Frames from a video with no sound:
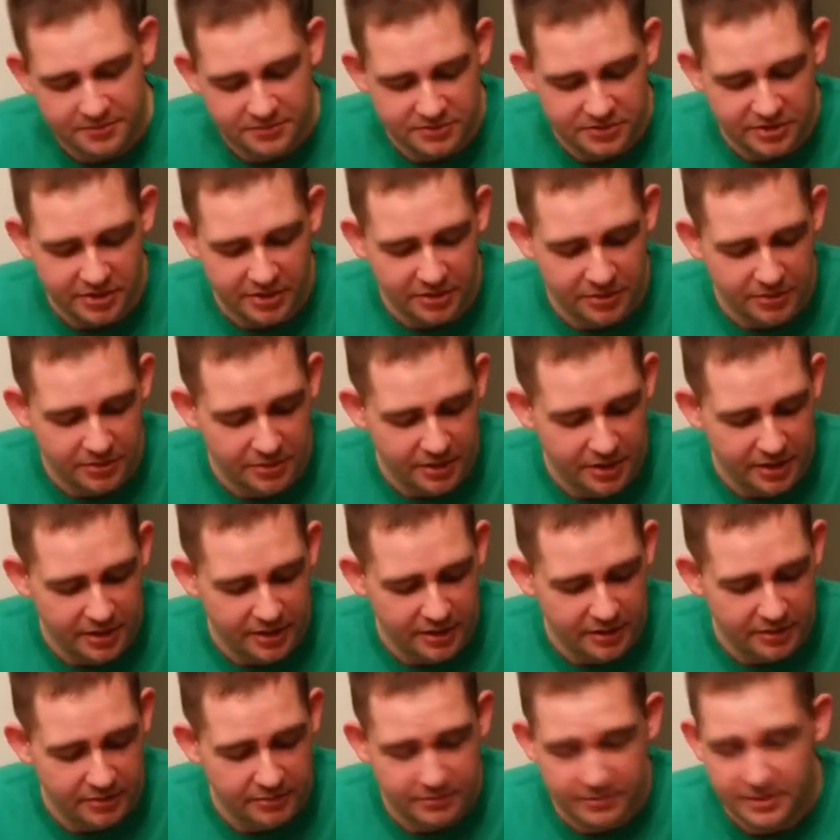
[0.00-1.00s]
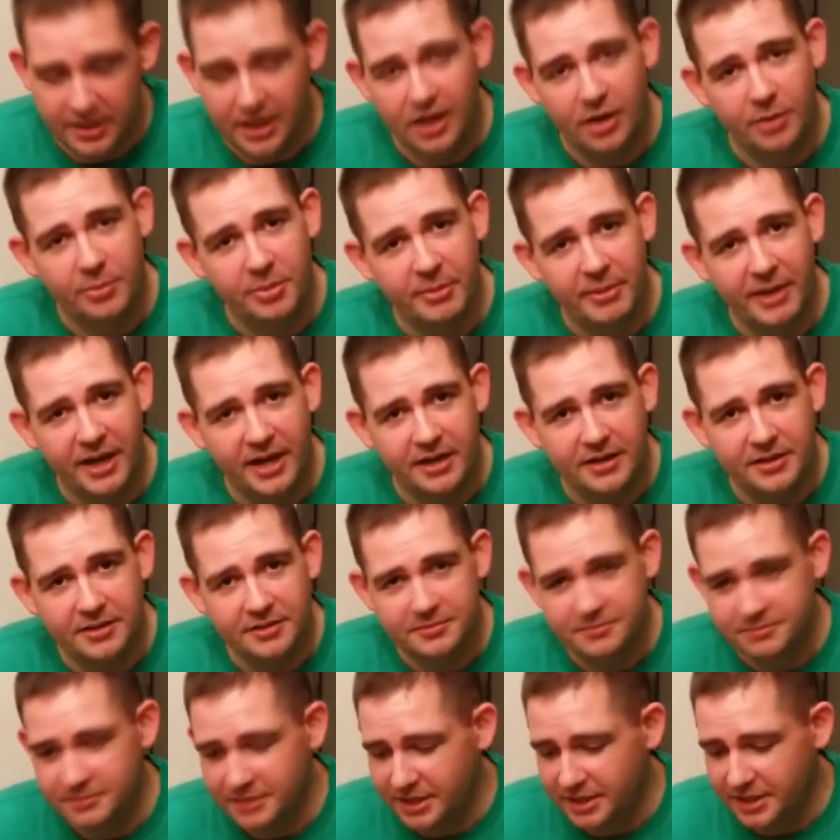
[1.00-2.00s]
So yeah, I'll be back
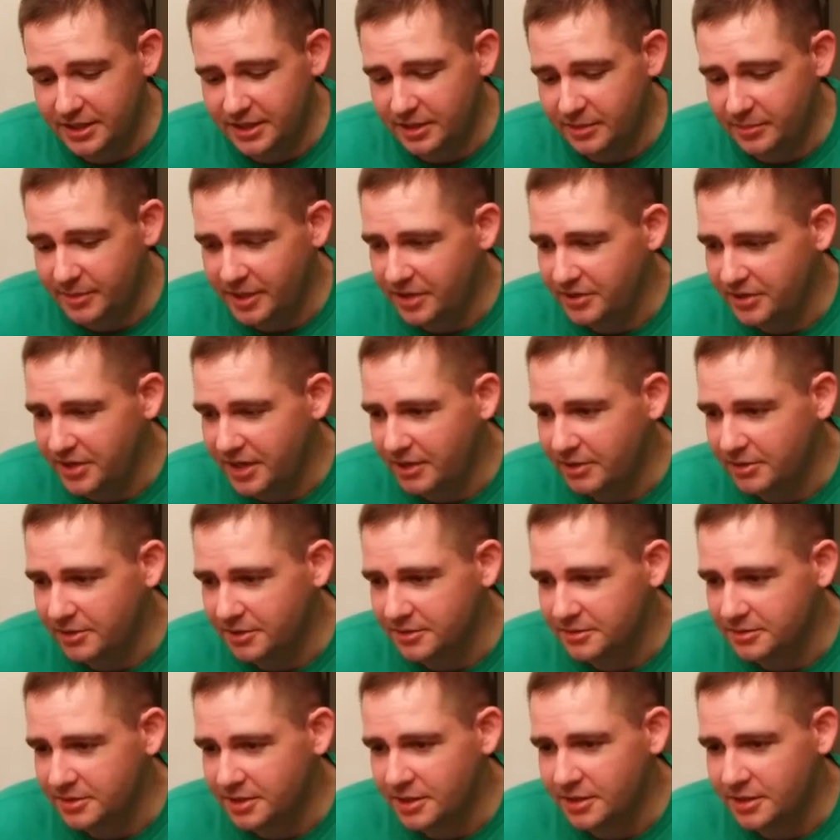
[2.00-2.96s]
in about an hour